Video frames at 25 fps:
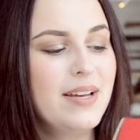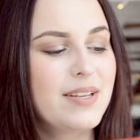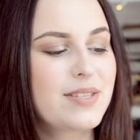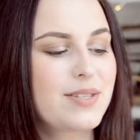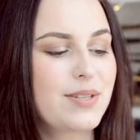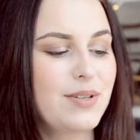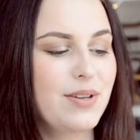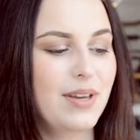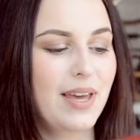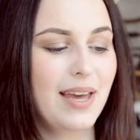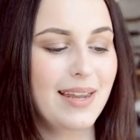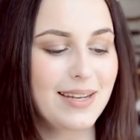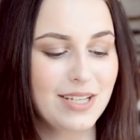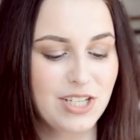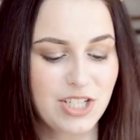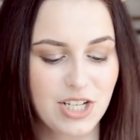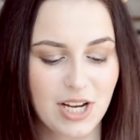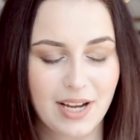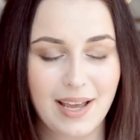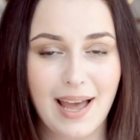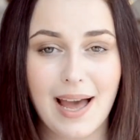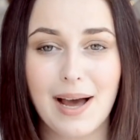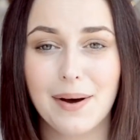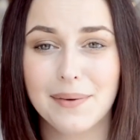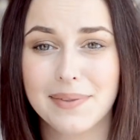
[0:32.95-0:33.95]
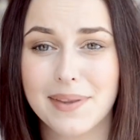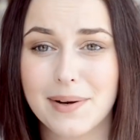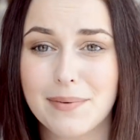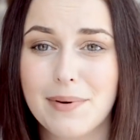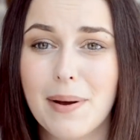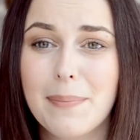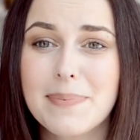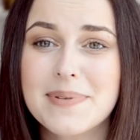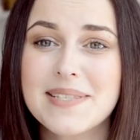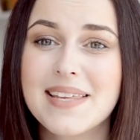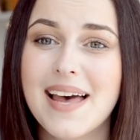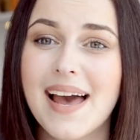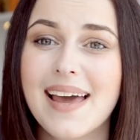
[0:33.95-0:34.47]
so you can check out their
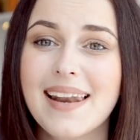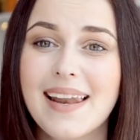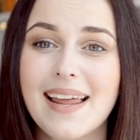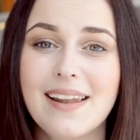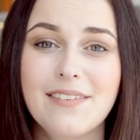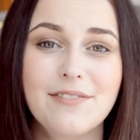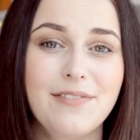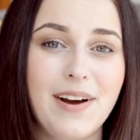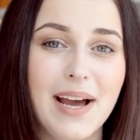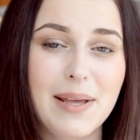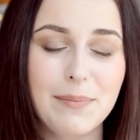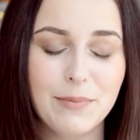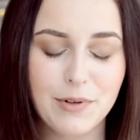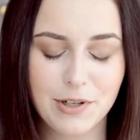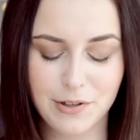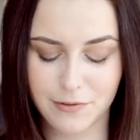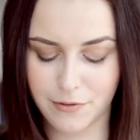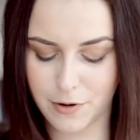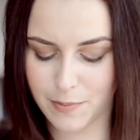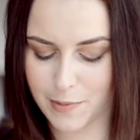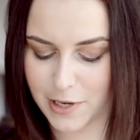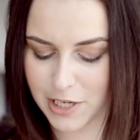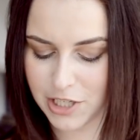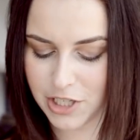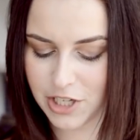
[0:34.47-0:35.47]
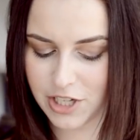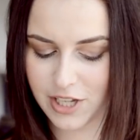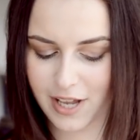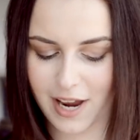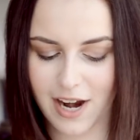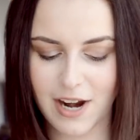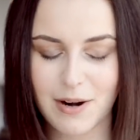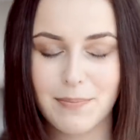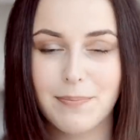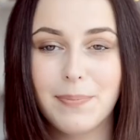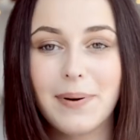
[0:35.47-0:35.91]
website and find more information there.